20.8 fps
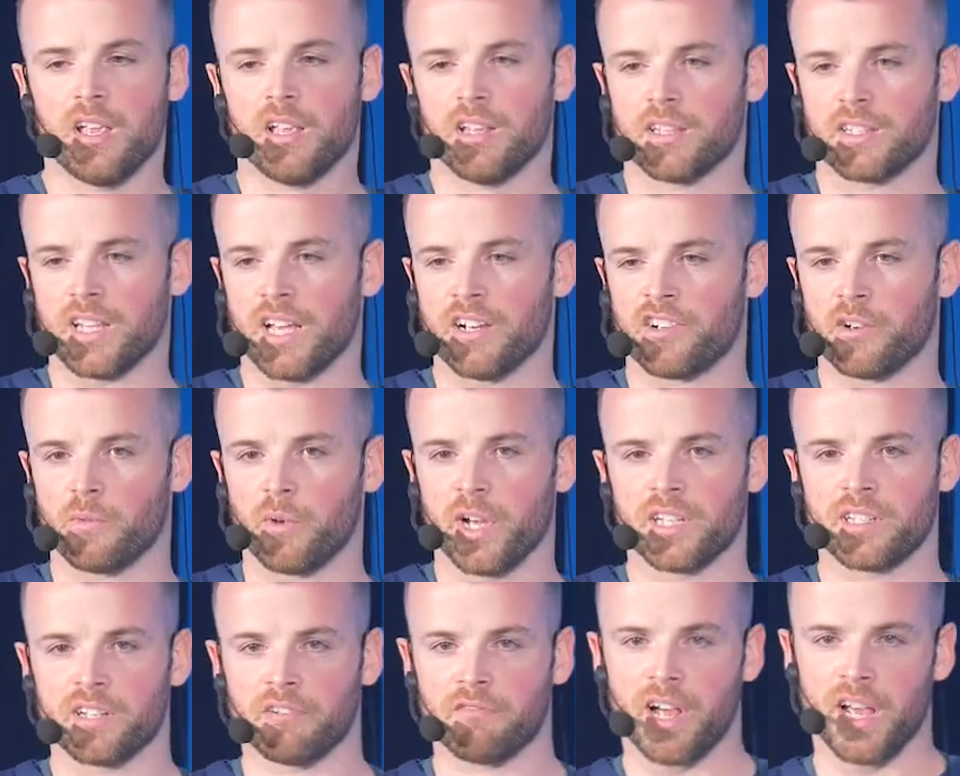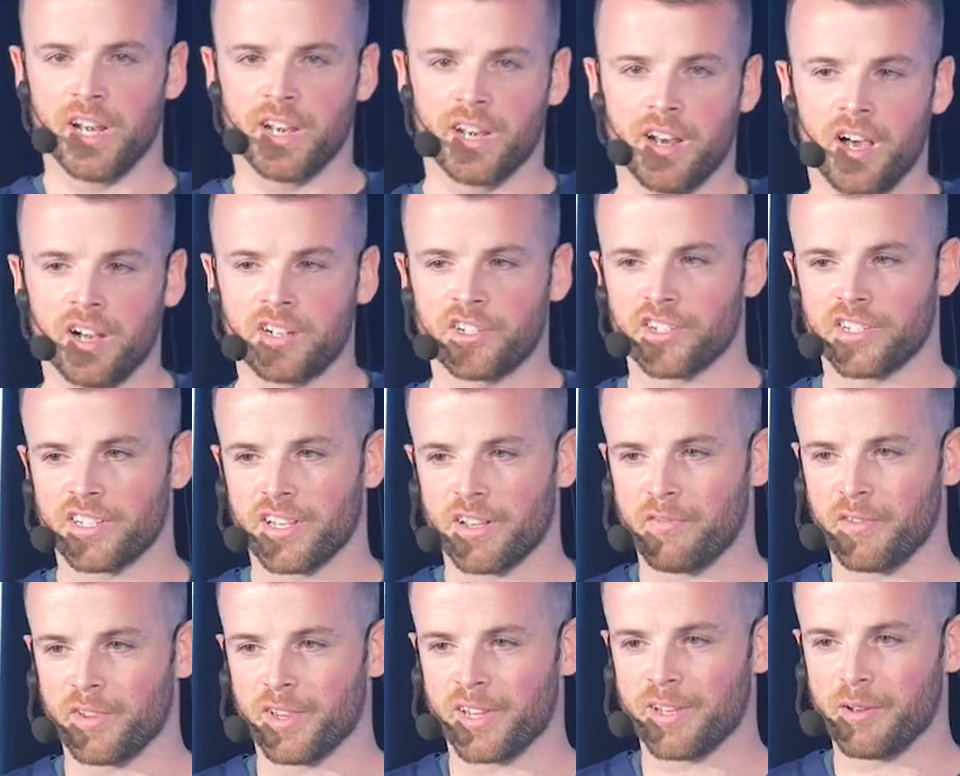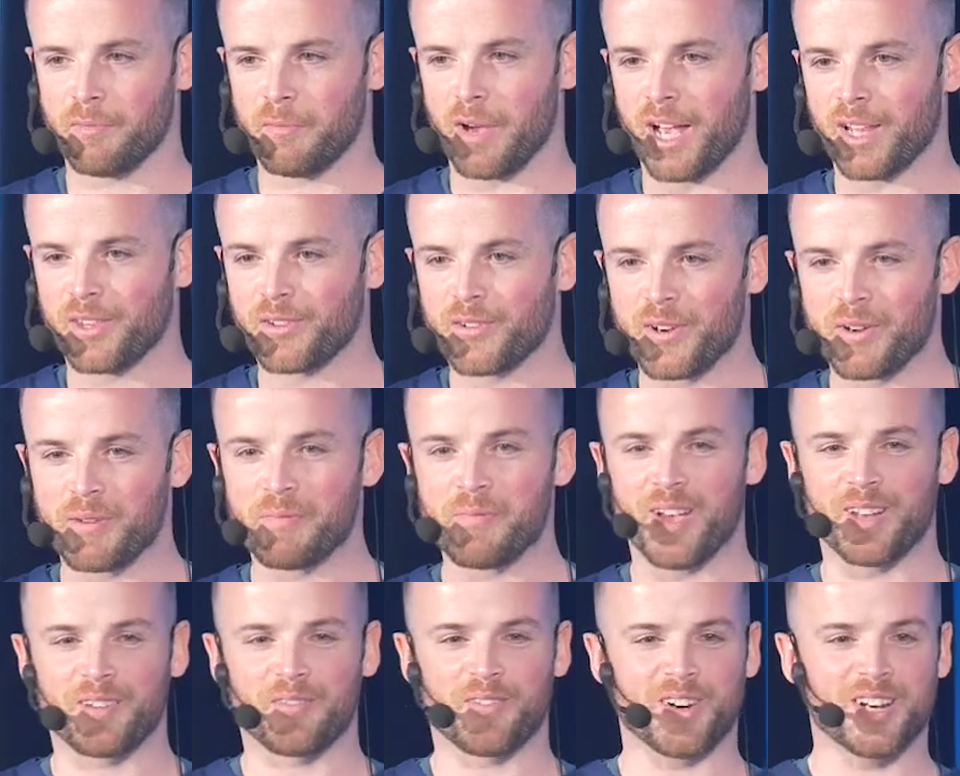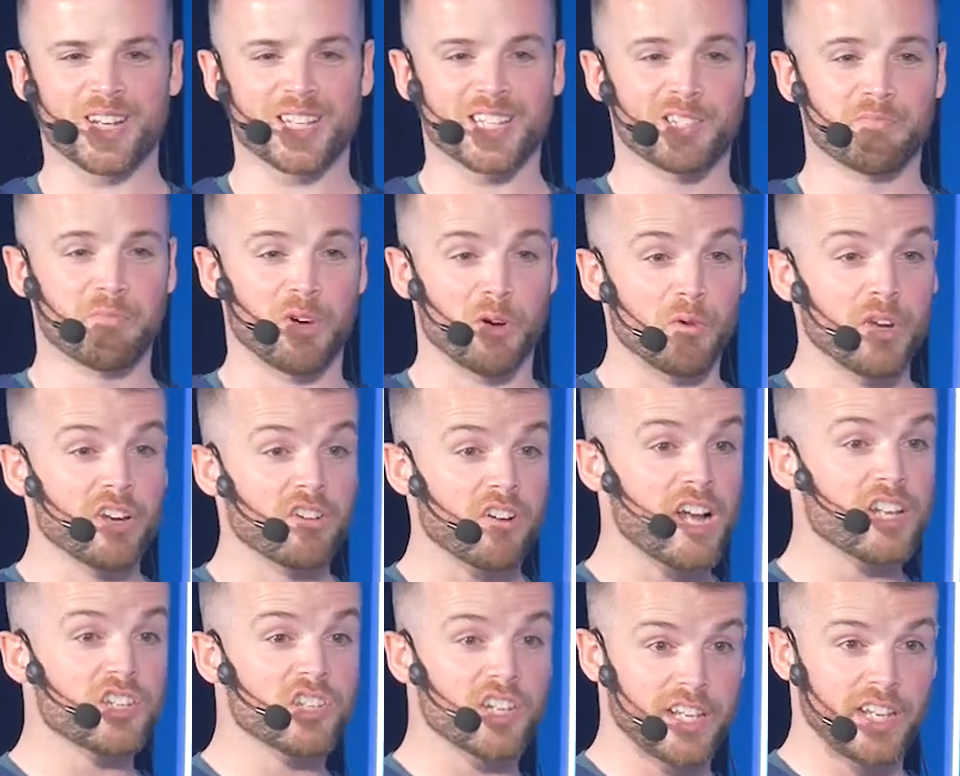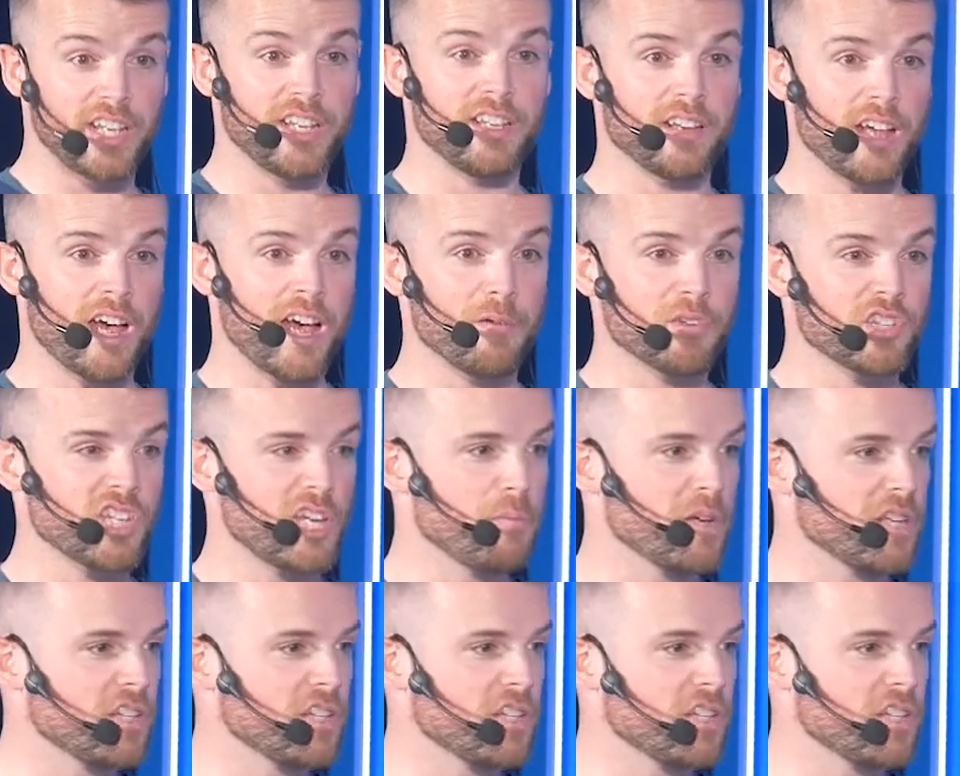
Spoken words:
Sandra went and ran and locked herself in the bathroom at first, but we gradually, Sheba